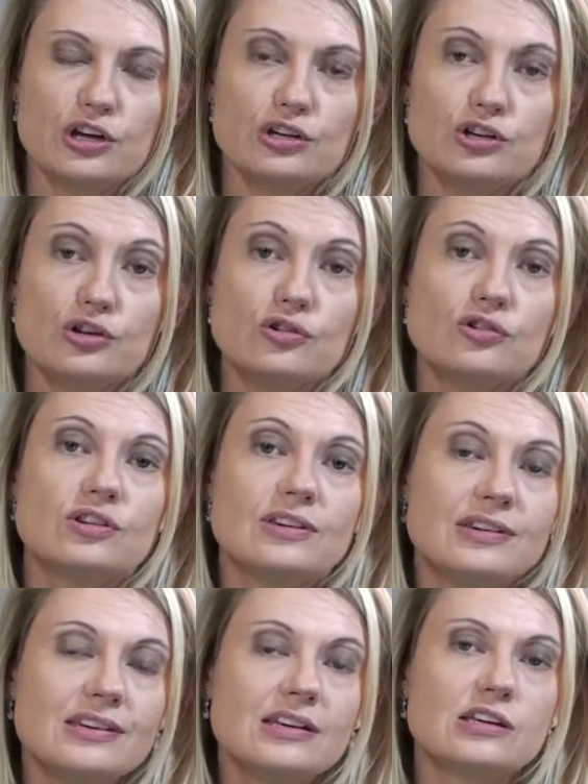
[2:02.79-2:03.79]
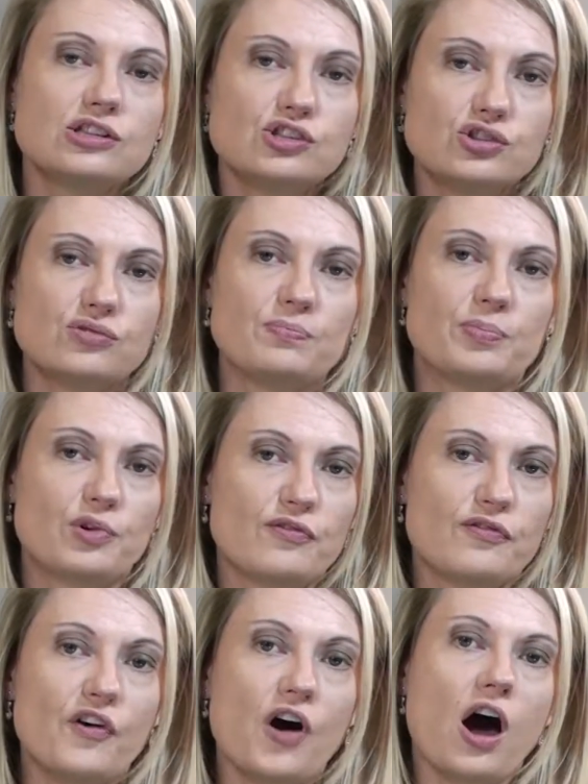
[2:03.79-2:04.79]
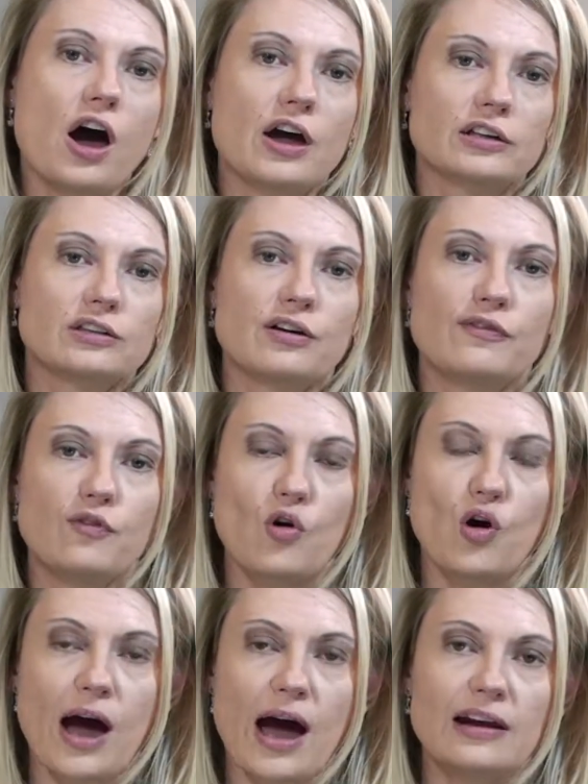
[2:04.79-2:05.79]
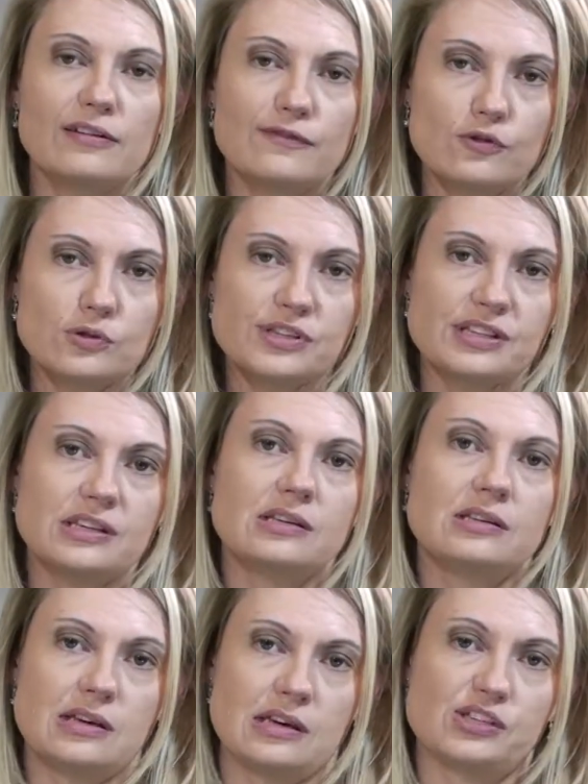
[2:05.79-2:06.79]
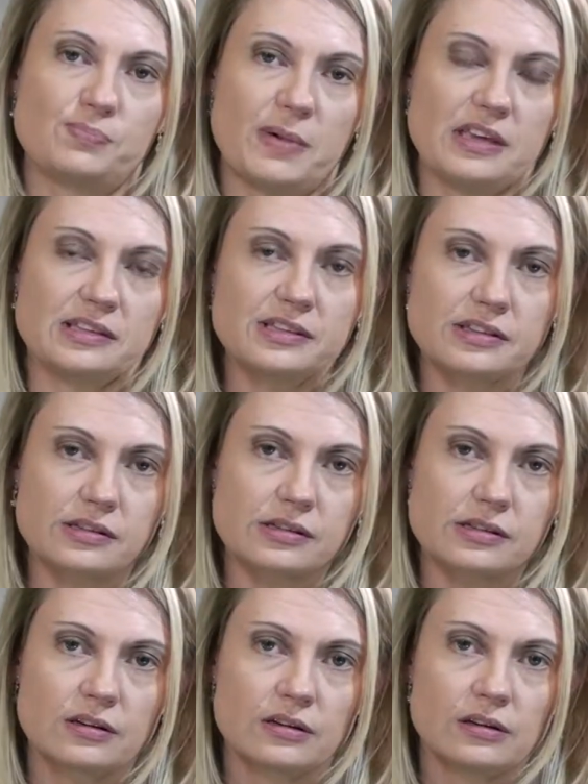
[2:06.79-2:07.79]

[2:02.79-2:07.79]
you need to provide for unforeseen expenses.